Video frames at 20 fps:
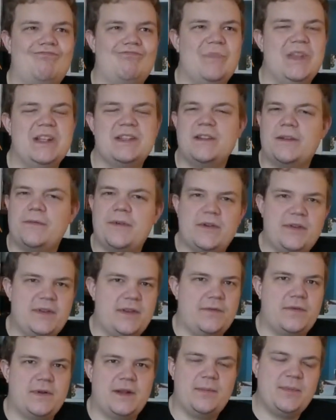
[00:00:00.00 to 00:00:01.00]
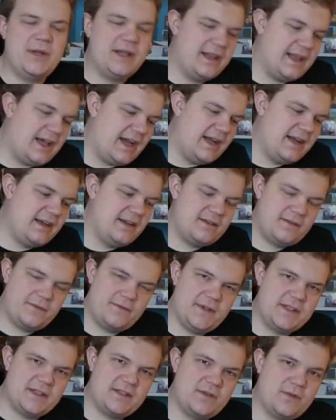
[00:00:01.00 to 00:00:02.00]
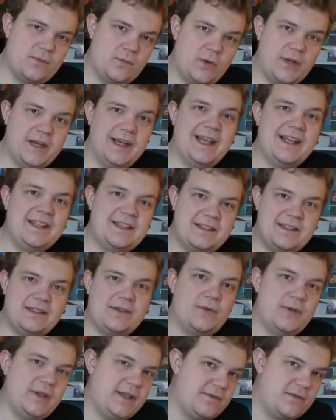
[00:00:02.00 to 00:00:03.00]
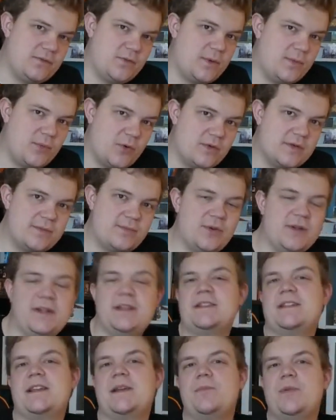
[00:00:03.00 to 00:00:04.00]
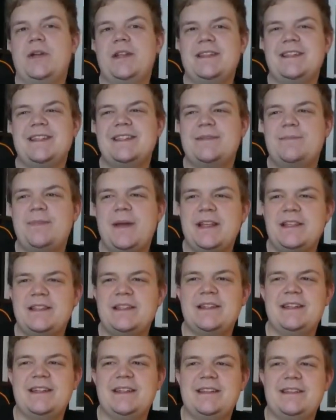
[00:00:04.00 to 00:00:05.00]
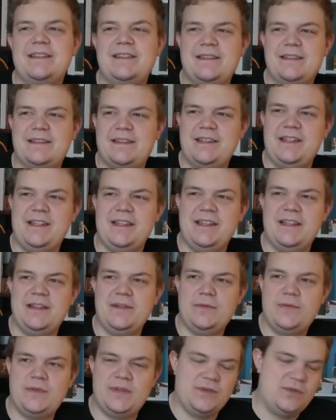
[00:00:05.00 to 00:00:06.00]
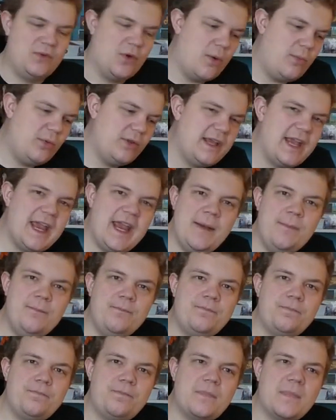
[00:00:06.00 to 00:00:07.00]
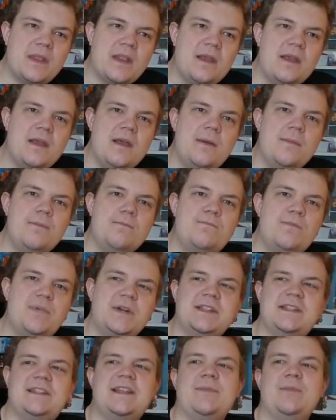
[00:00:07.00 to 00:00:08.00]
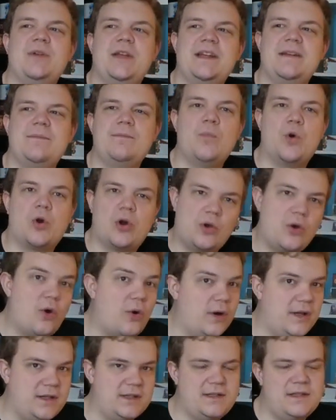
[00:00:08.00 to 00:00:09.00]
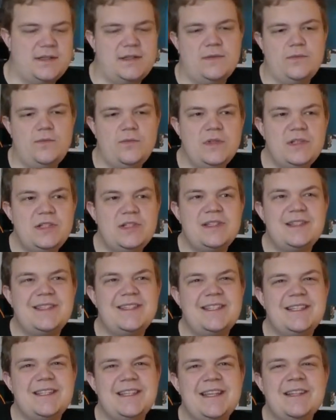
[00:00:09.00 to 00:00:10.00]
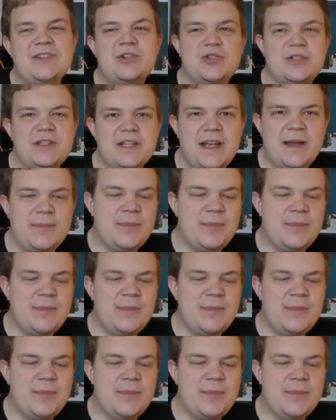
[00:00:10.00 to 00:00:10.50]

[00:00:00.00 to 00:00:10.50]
It's not very different. I mean, the lion fits 1 less and only gives 1 bonus point this time, but it's basically the normal game, but this time you get more coins, which is interesting.